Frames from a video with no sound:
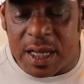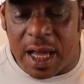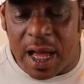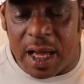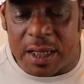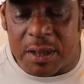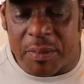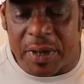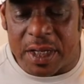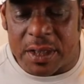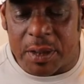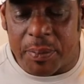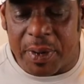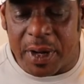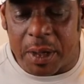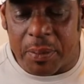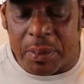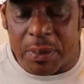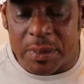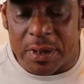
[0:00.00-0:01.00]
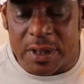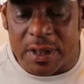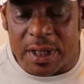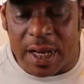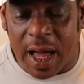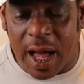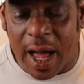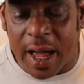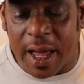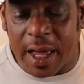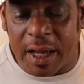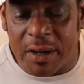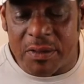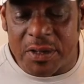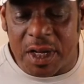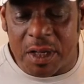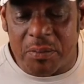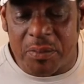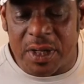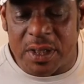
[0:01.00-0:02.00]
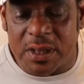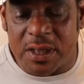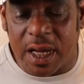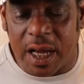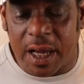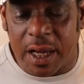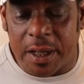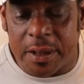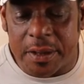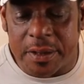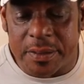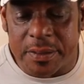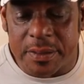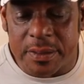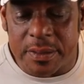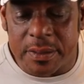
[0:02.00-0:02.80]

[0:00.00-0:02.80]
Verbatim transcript: time to make the paper. Now I have nothing but time.